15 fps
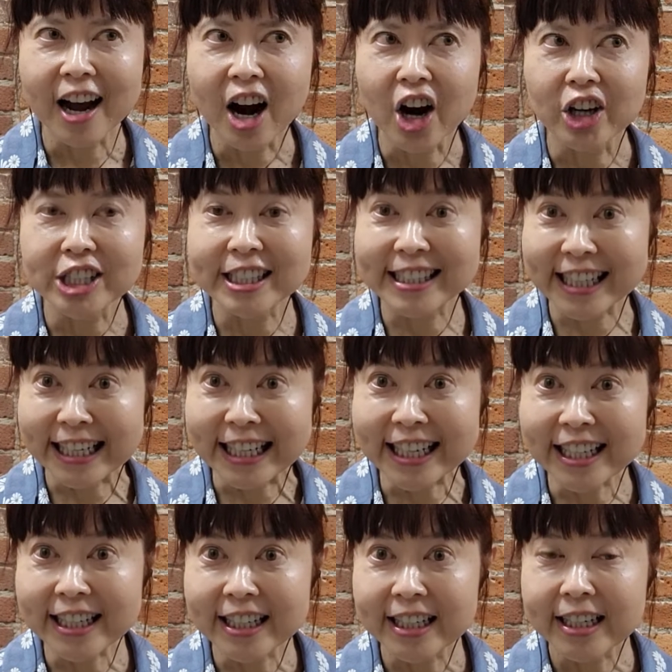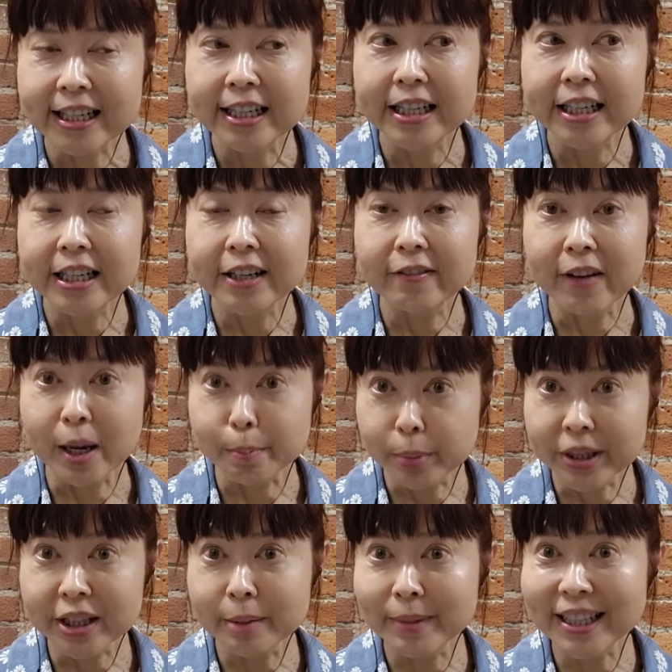are skinny, if I
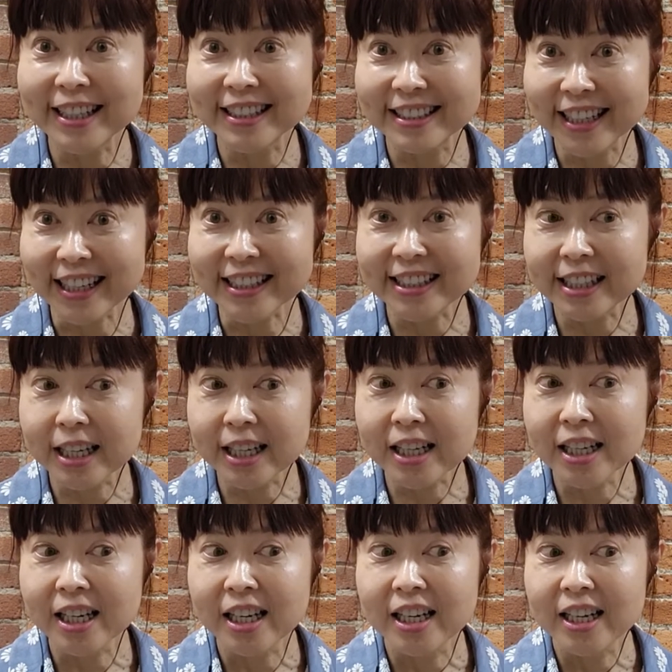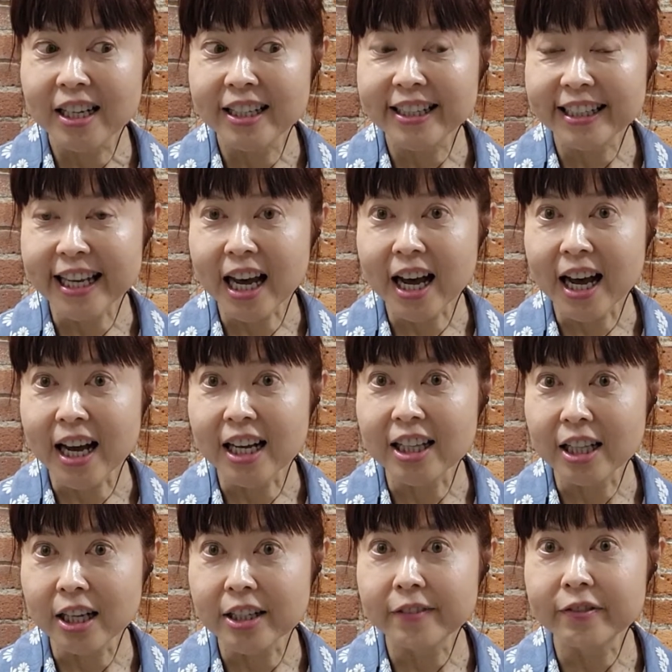put them in the DEXA, yeah, a
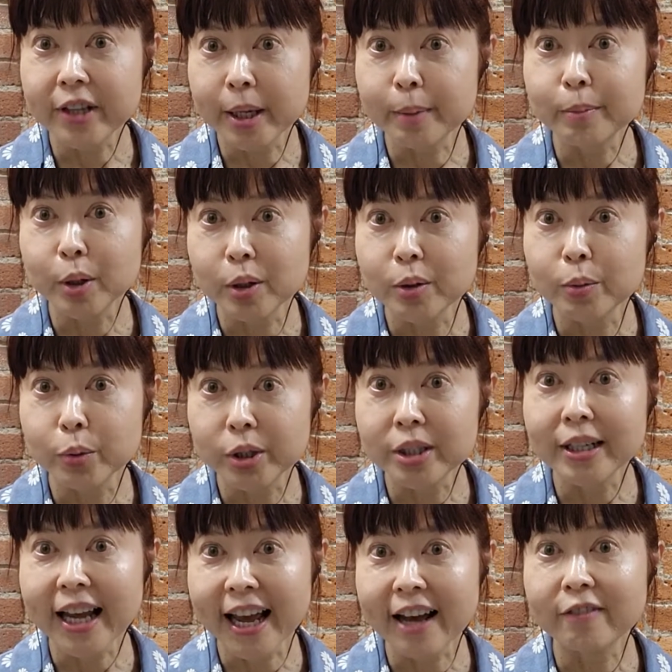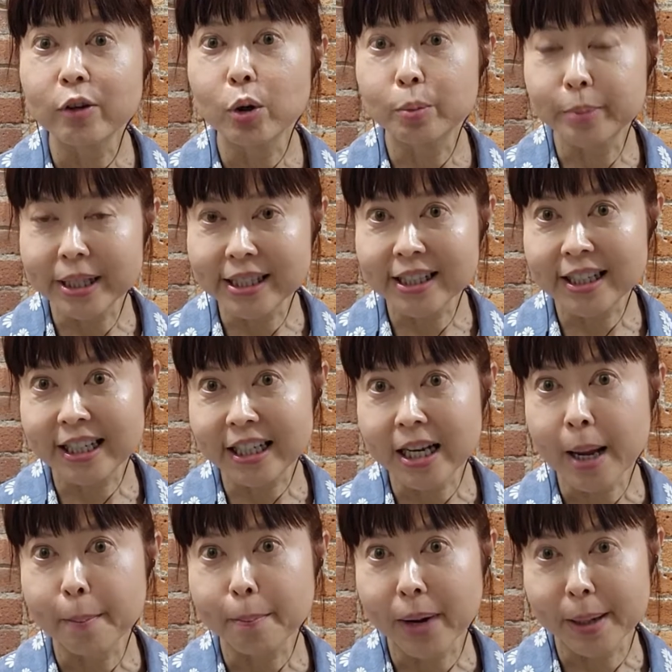lot of them would have obesity
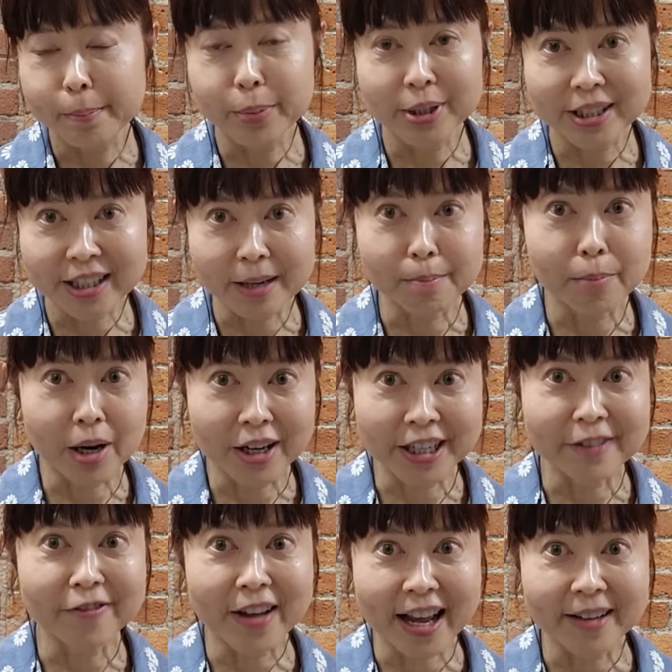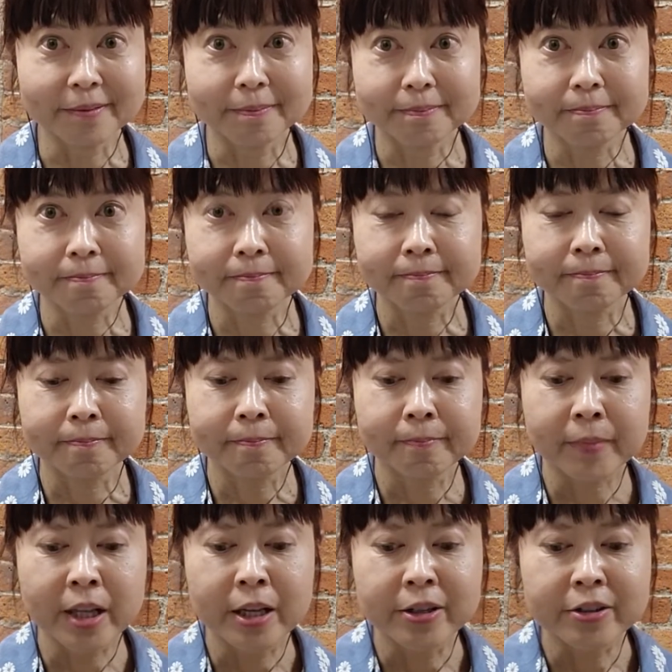by percent body fat.
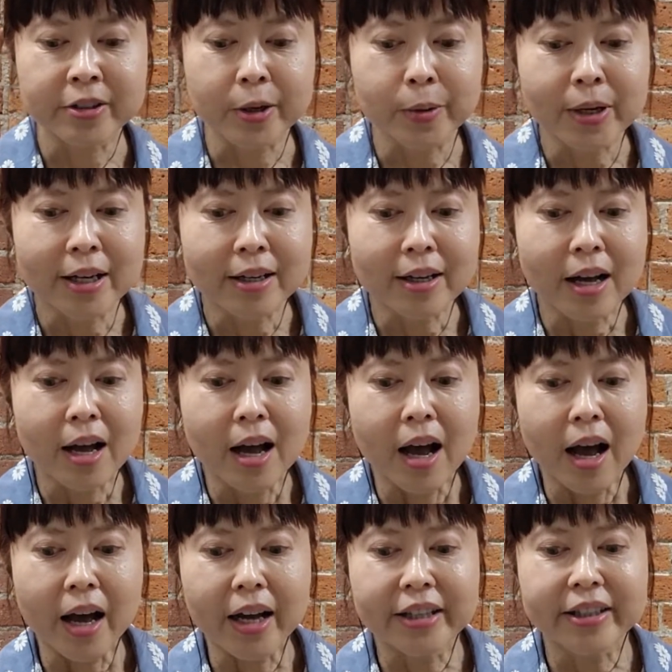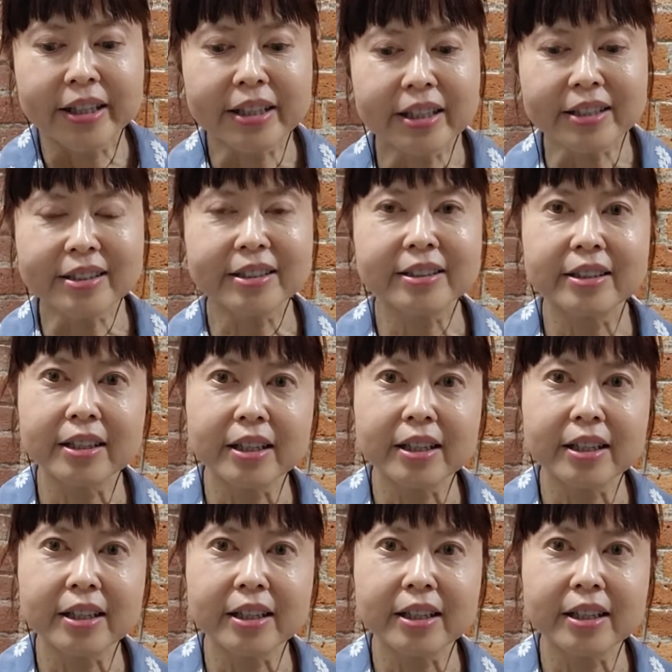So I think this